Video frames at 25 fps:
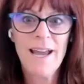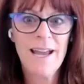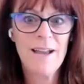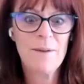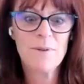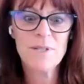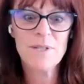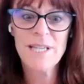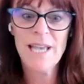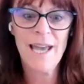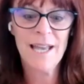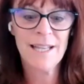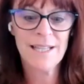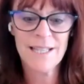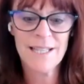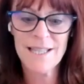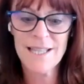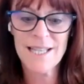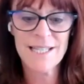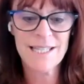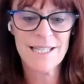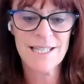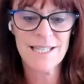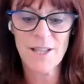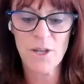I handed
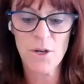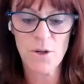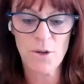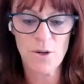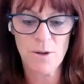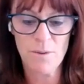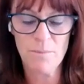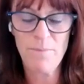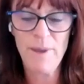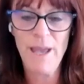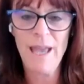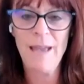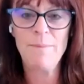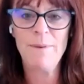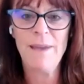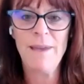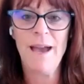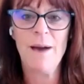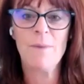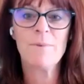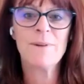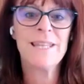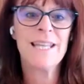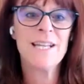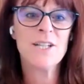this little baby
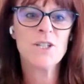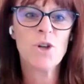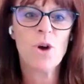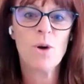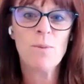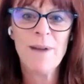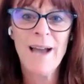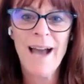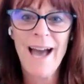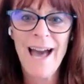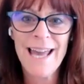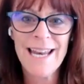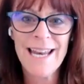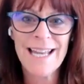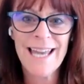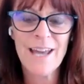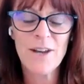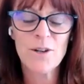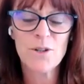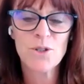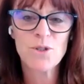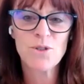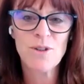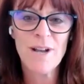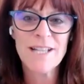and when they told me I had to
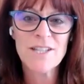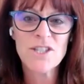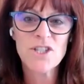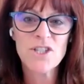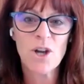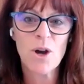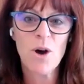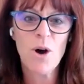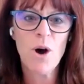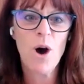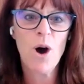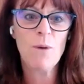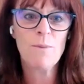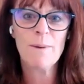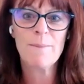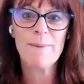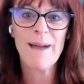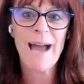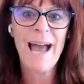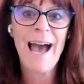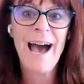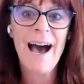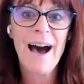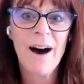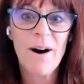get her dressed to go home. I'm
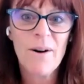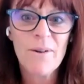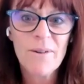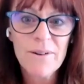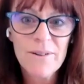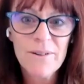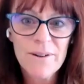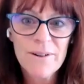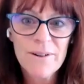like, how?